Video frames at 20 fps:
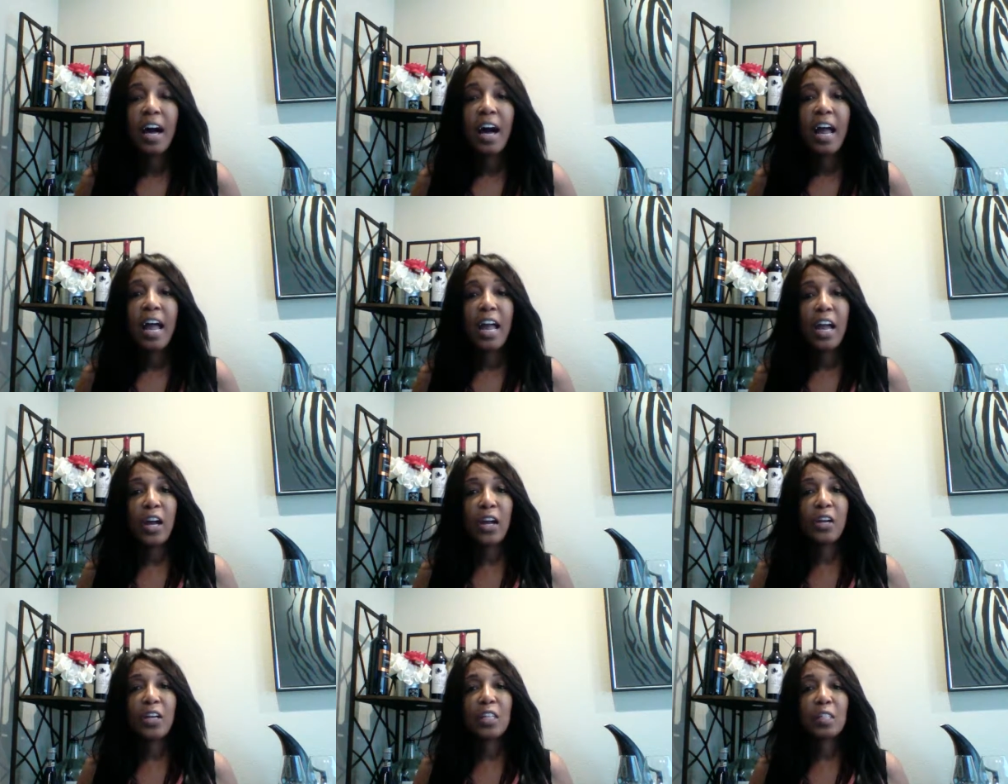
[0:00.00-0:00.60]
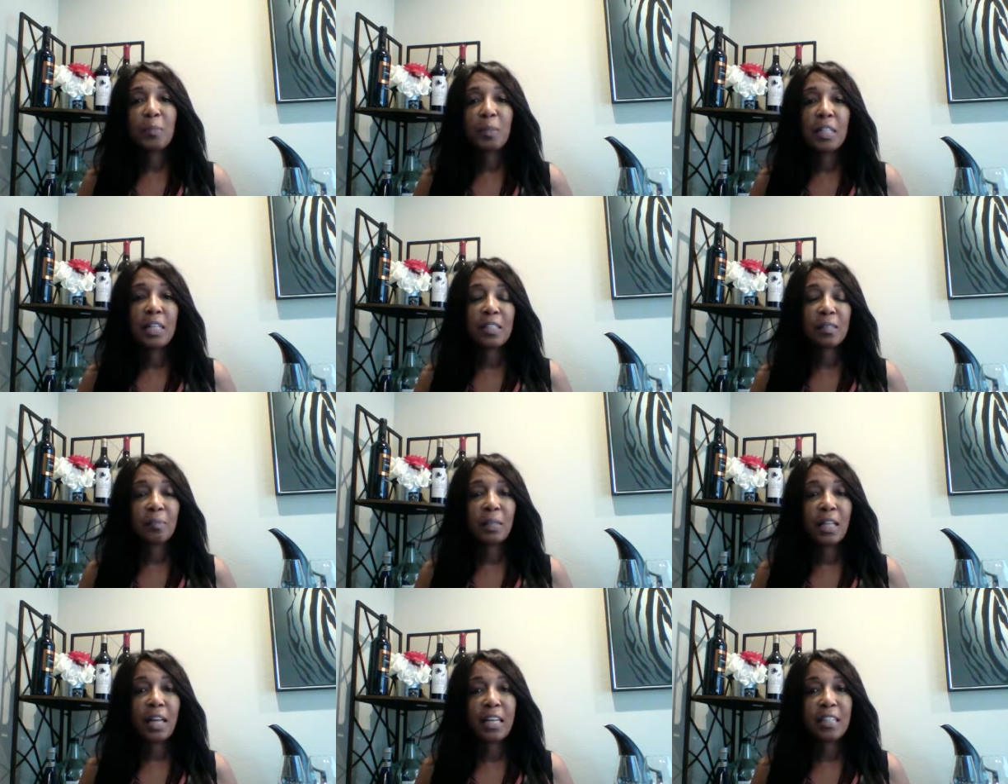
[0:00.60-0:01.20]
Hair is because
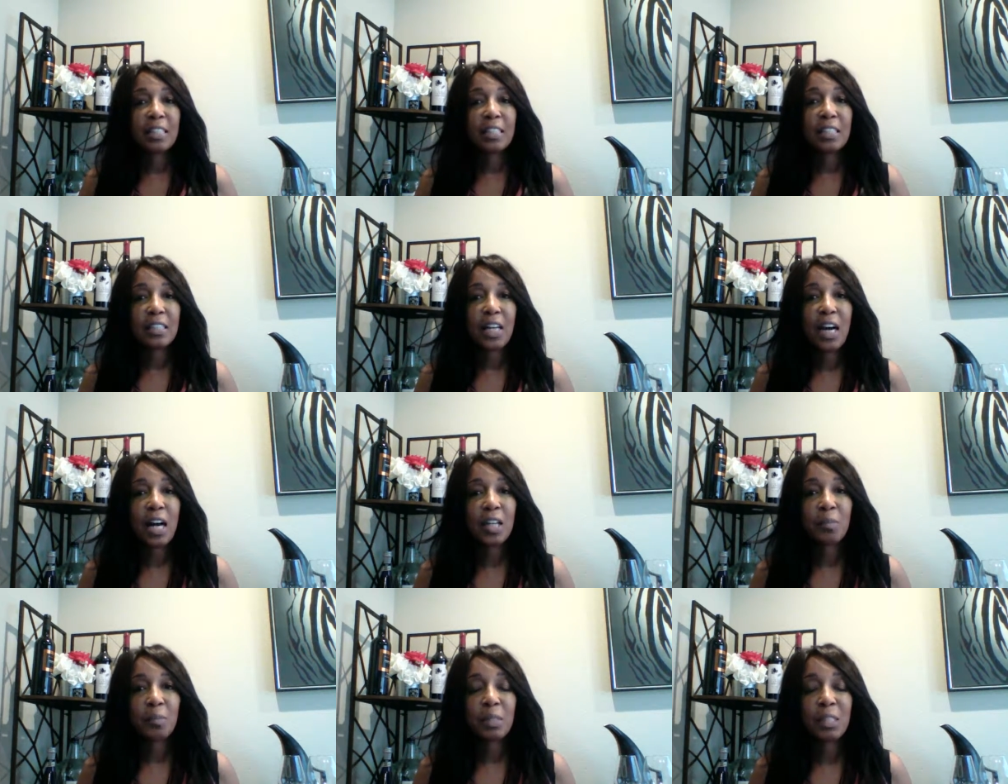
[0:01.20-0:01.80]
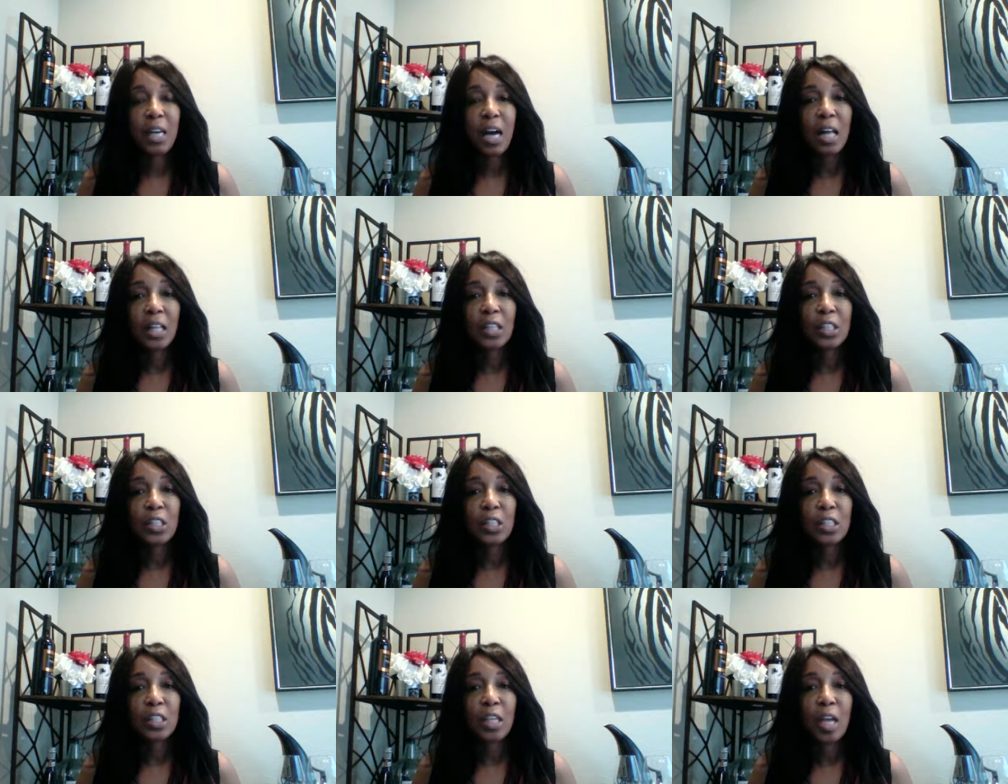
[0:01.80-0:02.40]
I'm a licensed
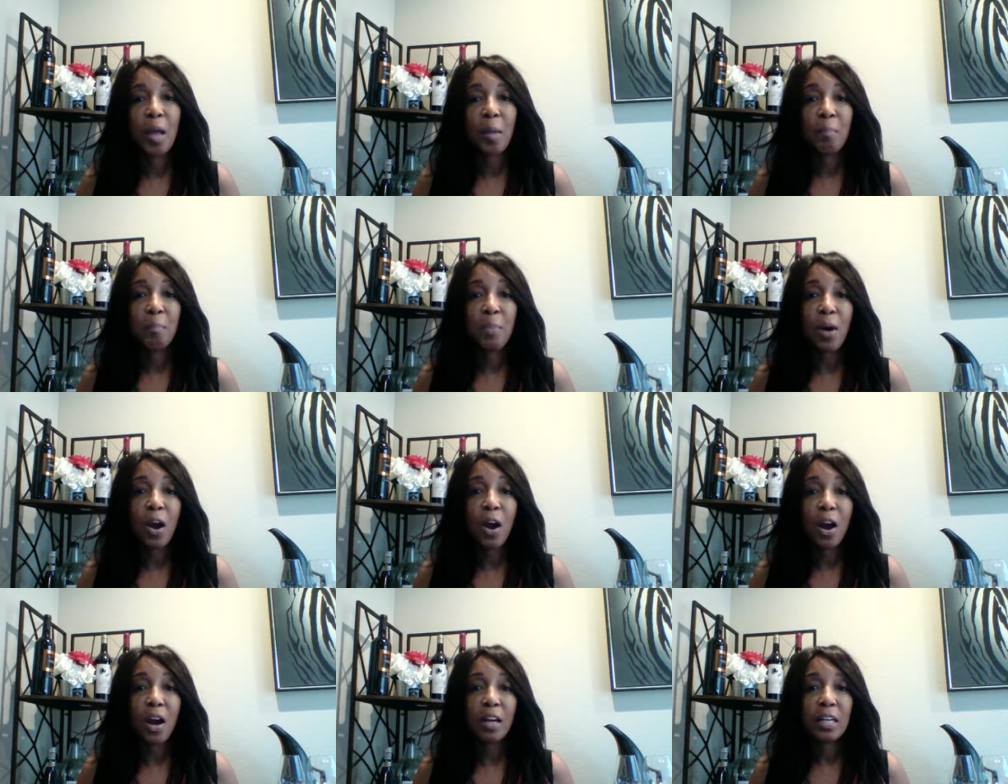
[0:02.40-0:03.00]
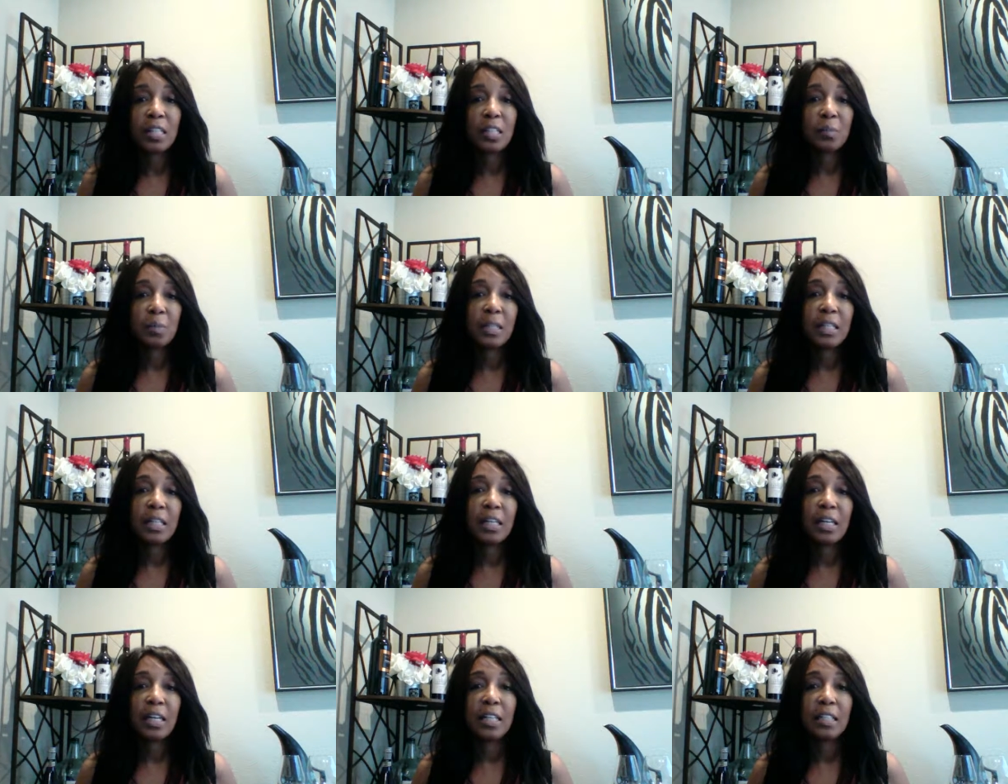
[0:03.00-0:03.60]
cosmetologist, and bar is
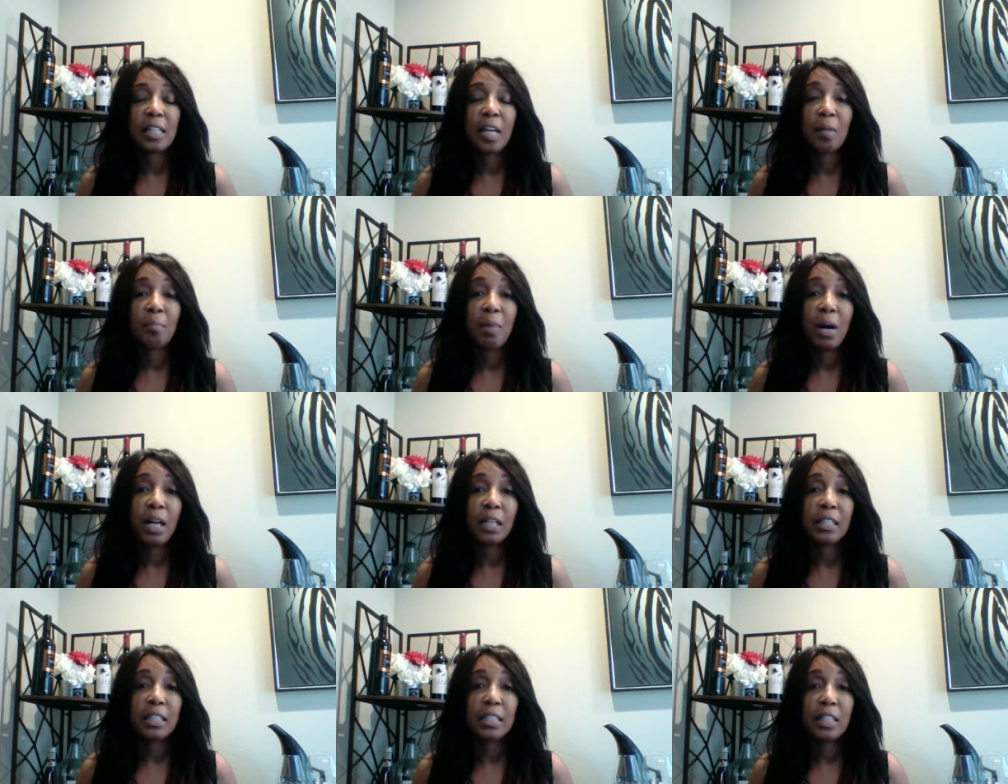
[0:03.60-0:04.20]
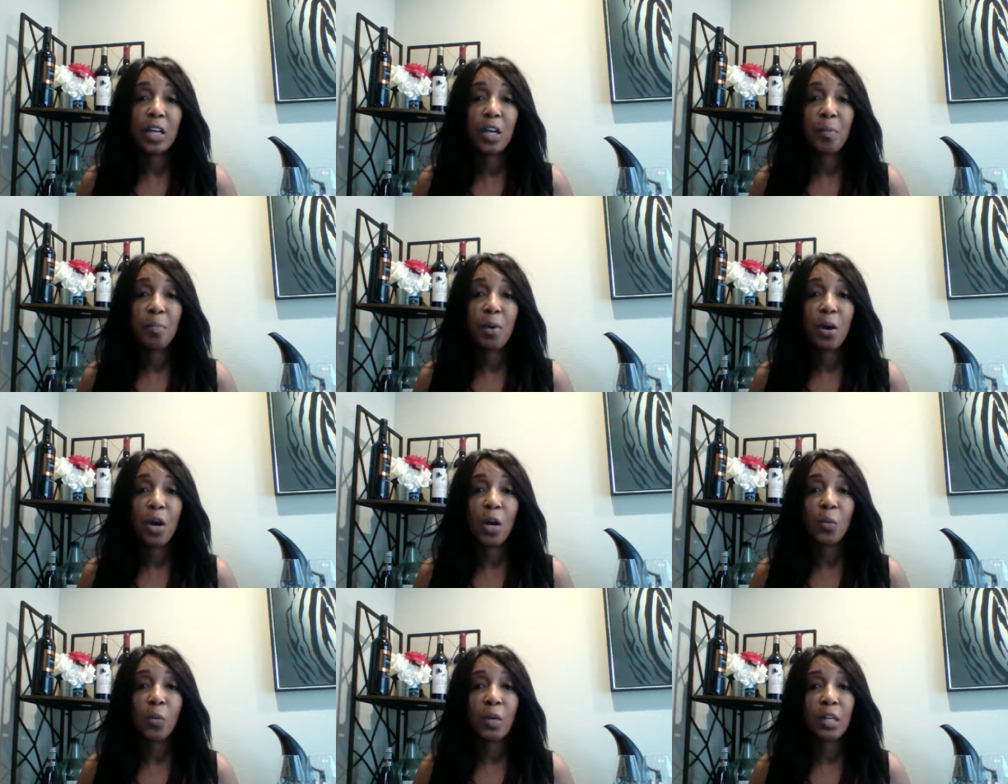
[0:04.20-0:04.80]
because at Polly's Hair
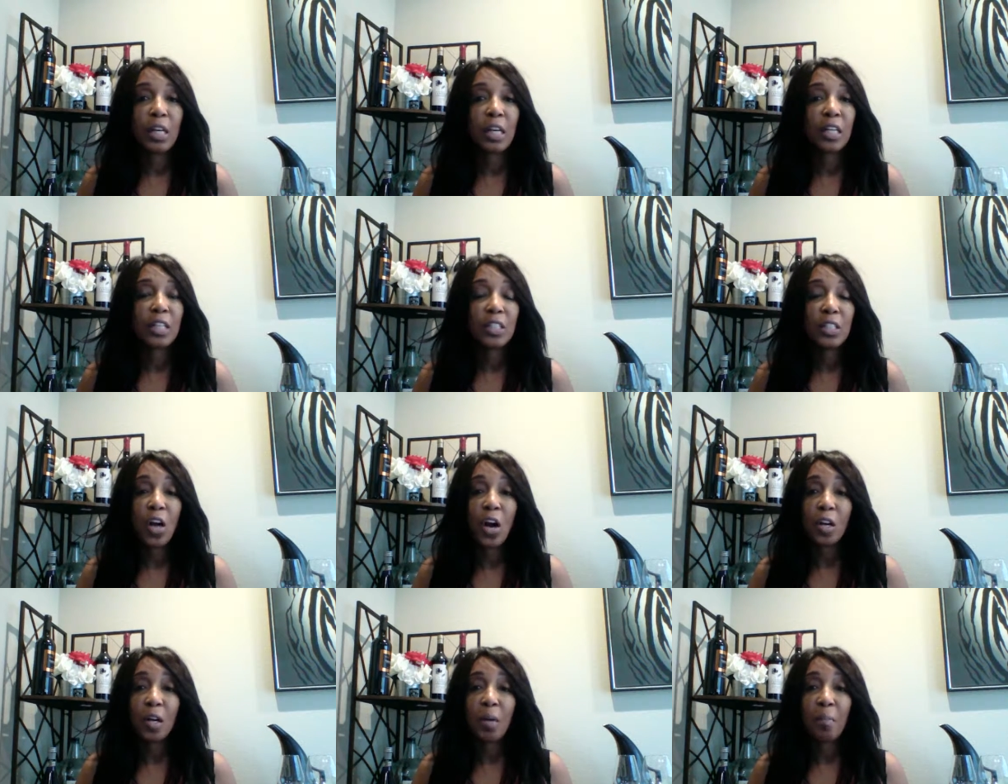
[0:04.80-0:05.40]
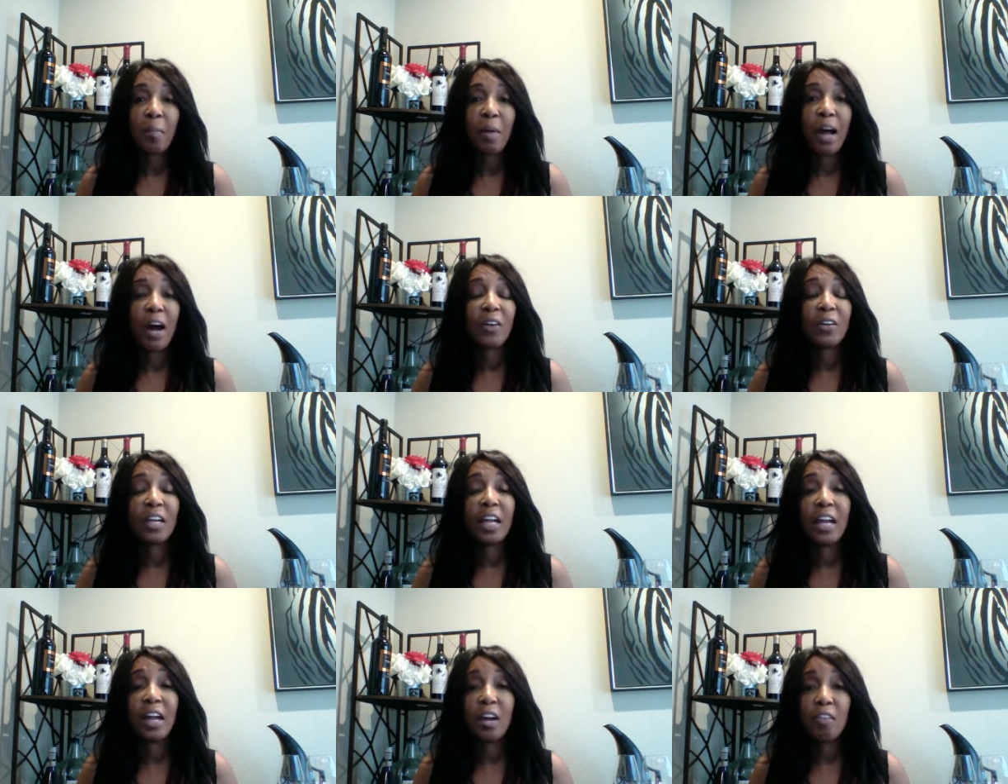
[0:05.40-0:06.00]
Bar, we're going to talk
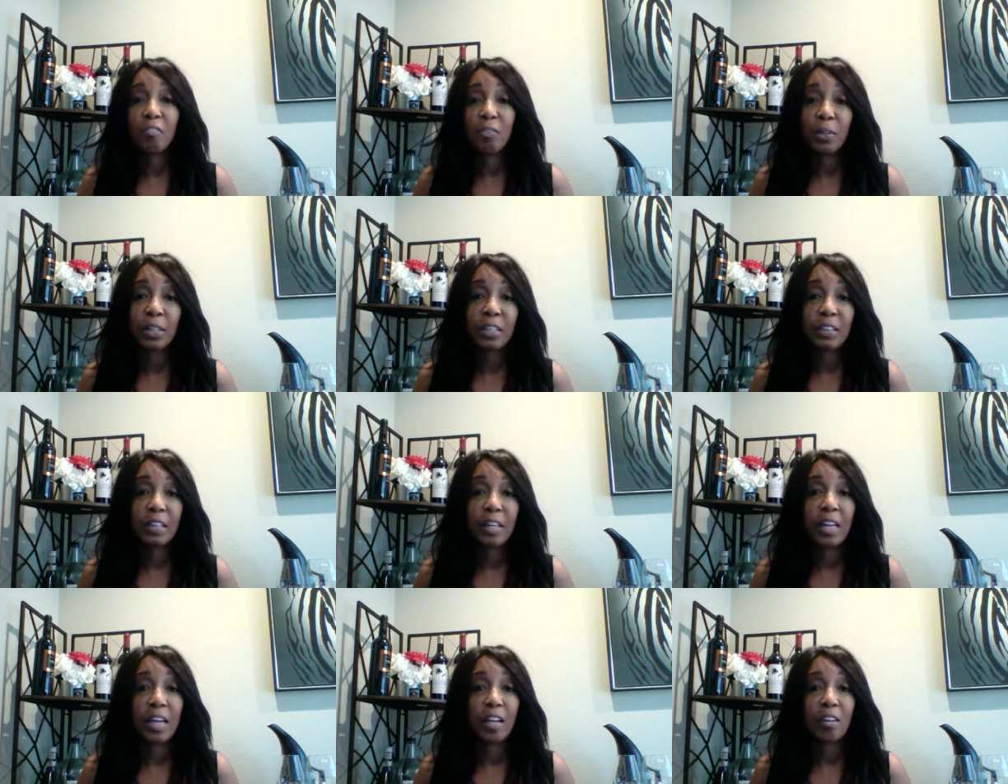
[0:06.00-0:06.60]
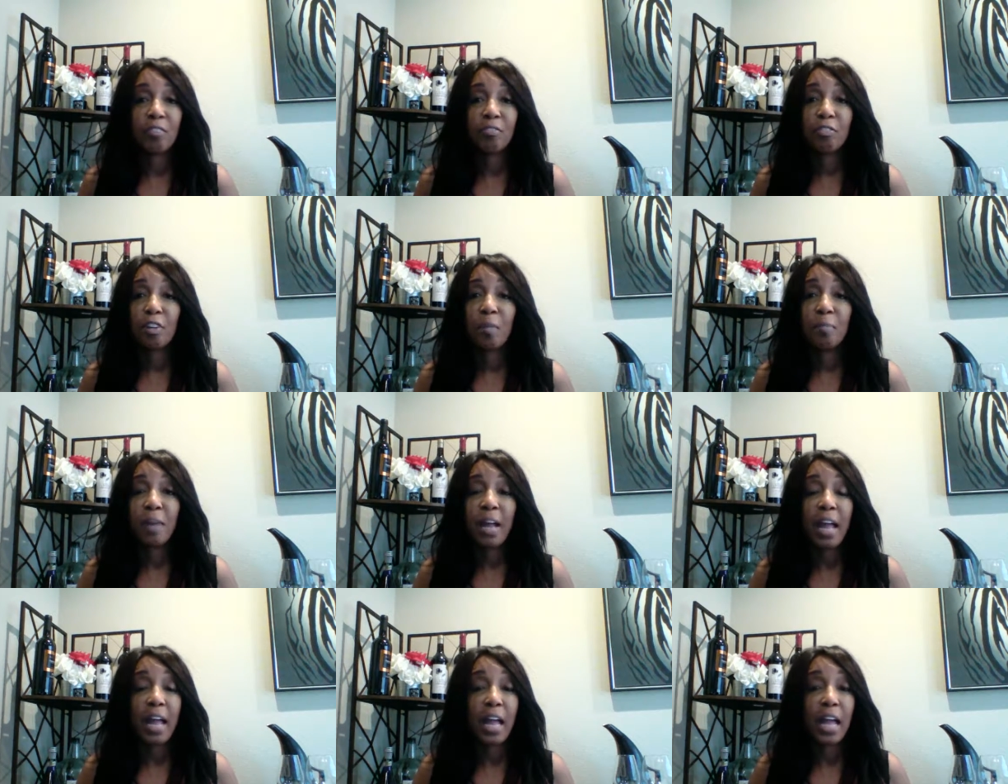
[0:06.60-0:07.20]
about everything
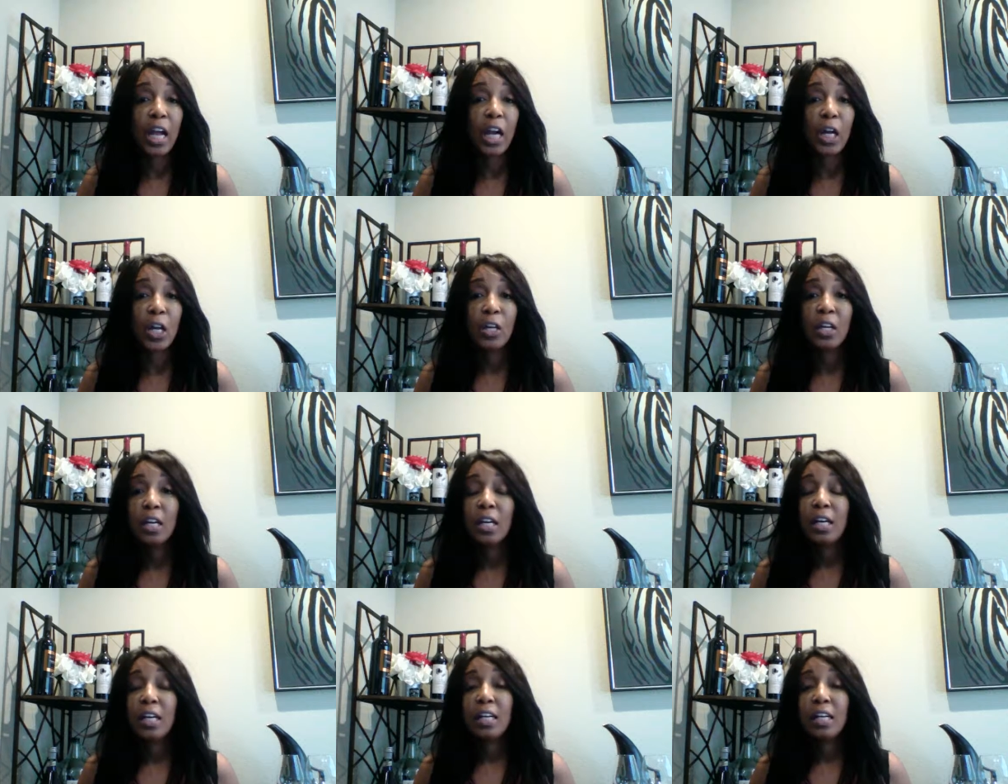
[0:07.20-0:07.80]
from hair